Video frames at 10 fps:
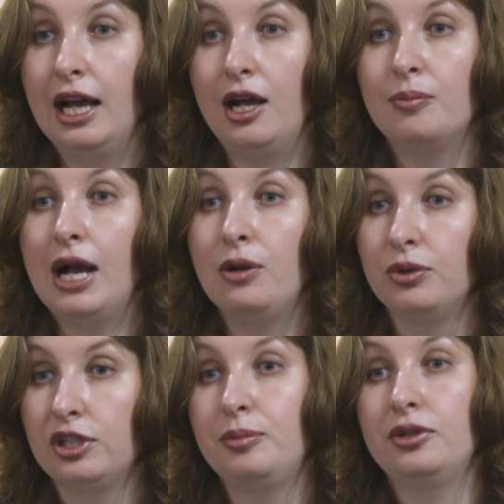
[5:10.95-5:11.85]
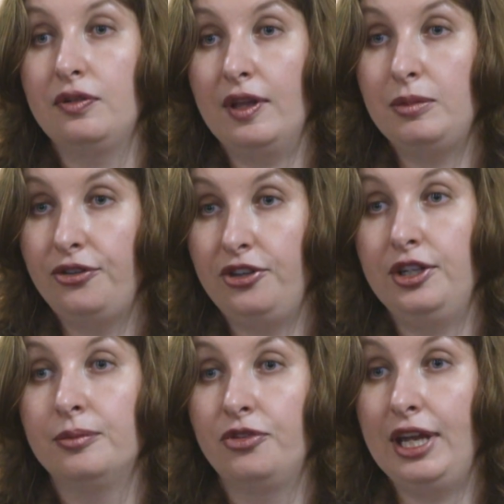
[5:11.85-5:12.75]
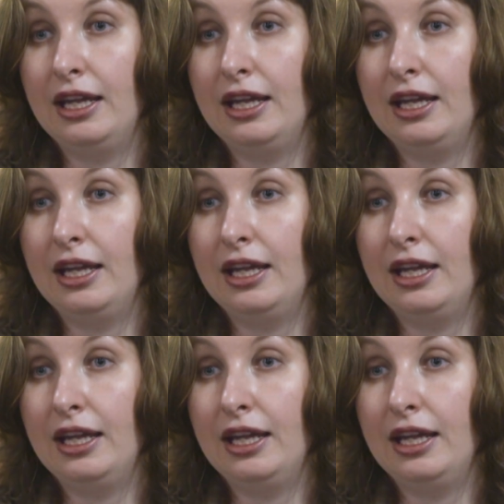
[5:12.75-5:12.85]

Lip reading: I really believe that museums